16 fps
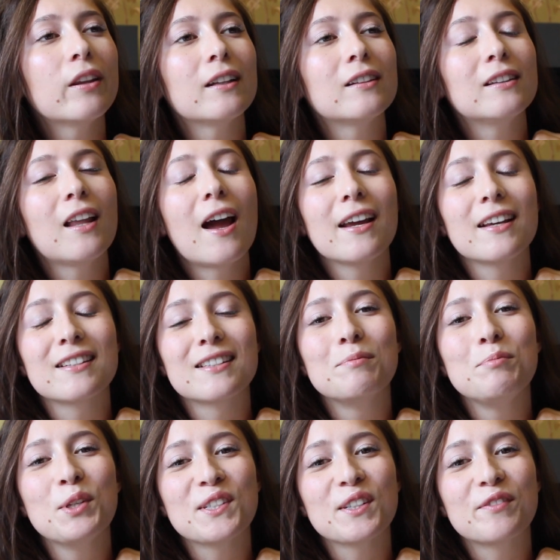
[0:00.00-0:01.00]
that
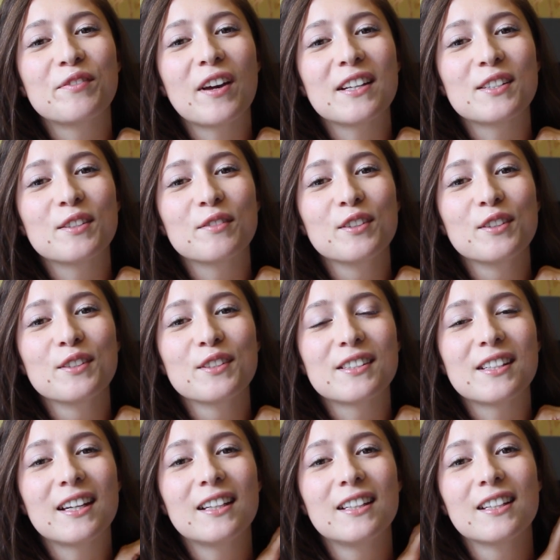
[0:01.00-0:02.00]
likes music
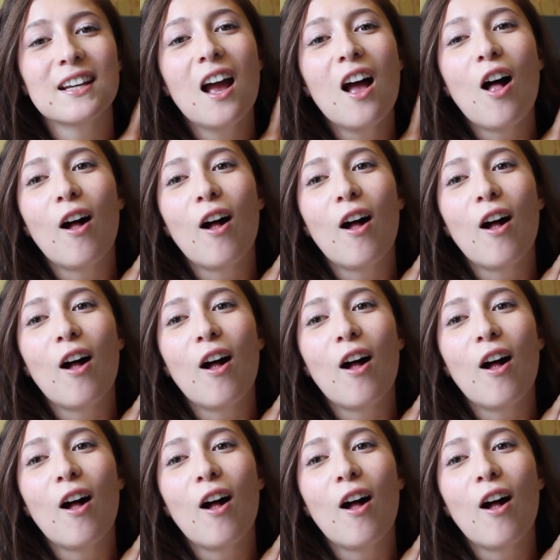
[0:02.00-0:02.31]
festivals and